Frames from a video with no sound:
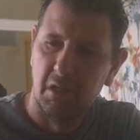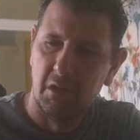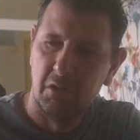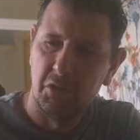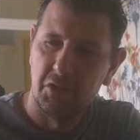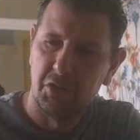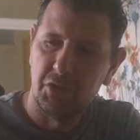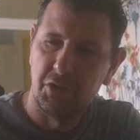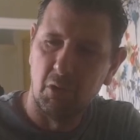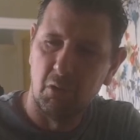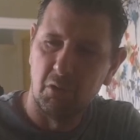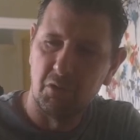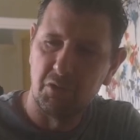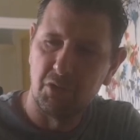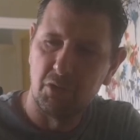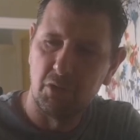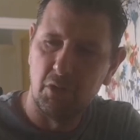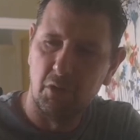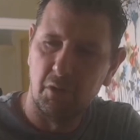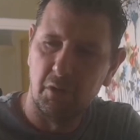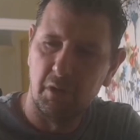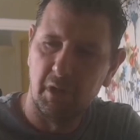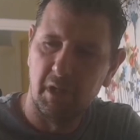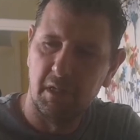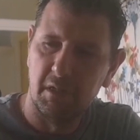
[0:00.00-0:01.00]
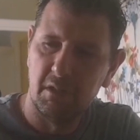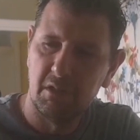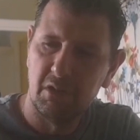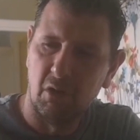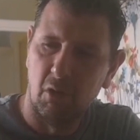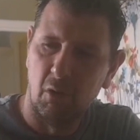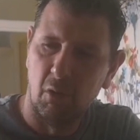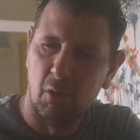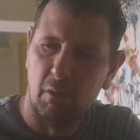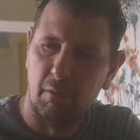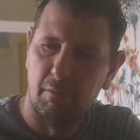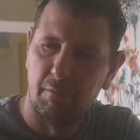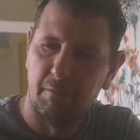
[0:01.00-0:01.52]
short circuit
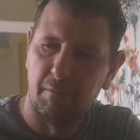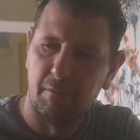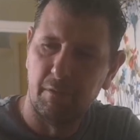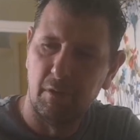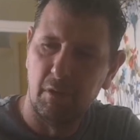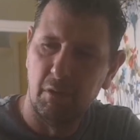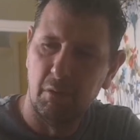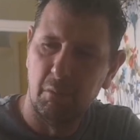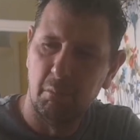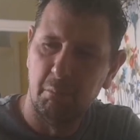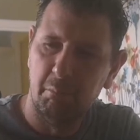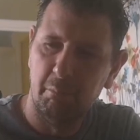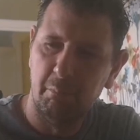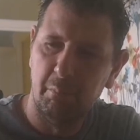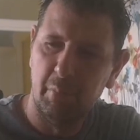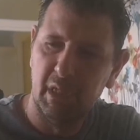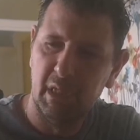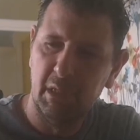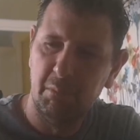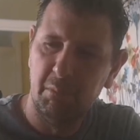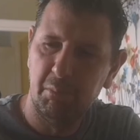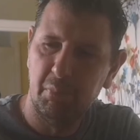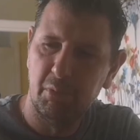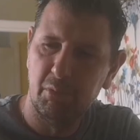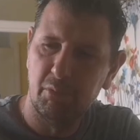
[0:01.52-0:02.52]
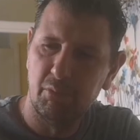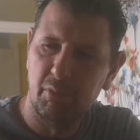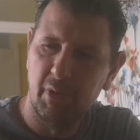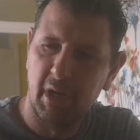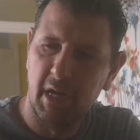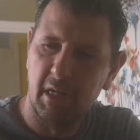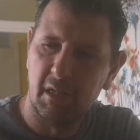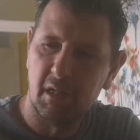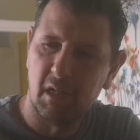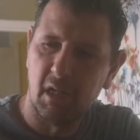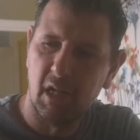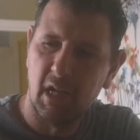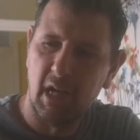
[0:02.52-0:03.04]
off, beep
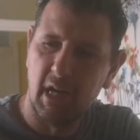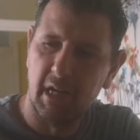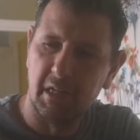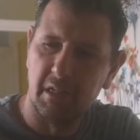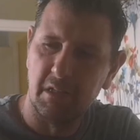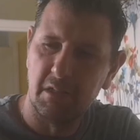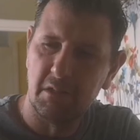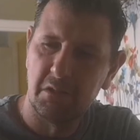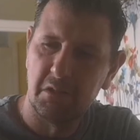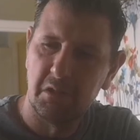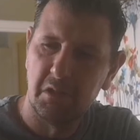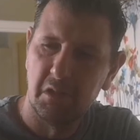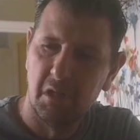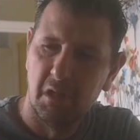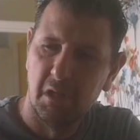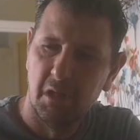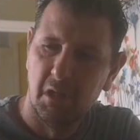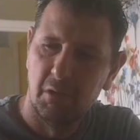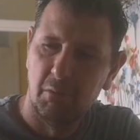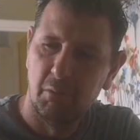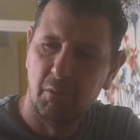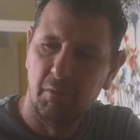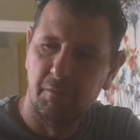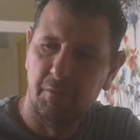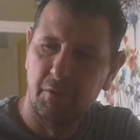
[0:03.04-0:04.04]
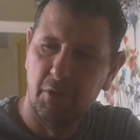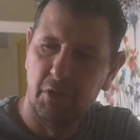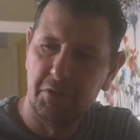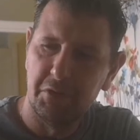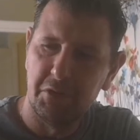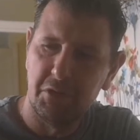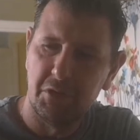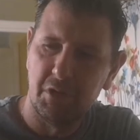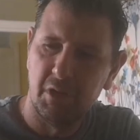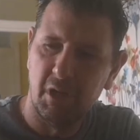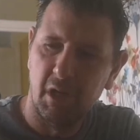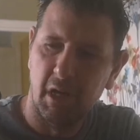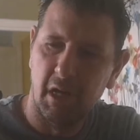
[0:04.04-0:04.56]
red light,
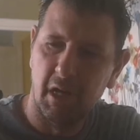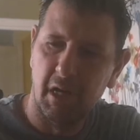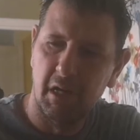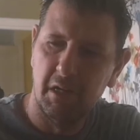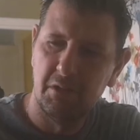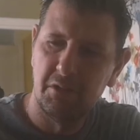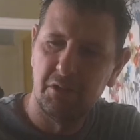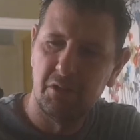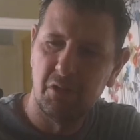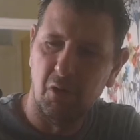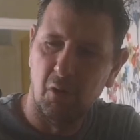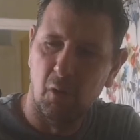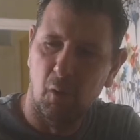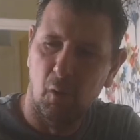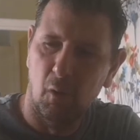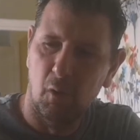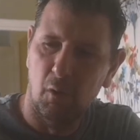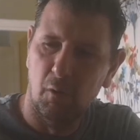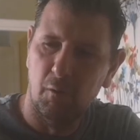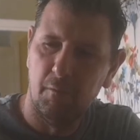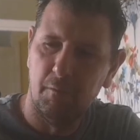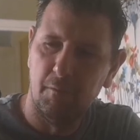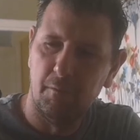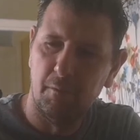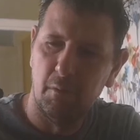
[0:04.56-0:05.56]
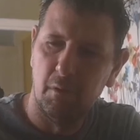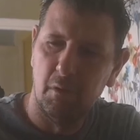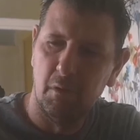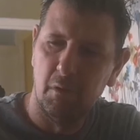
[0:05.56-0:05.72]
reverse charge off,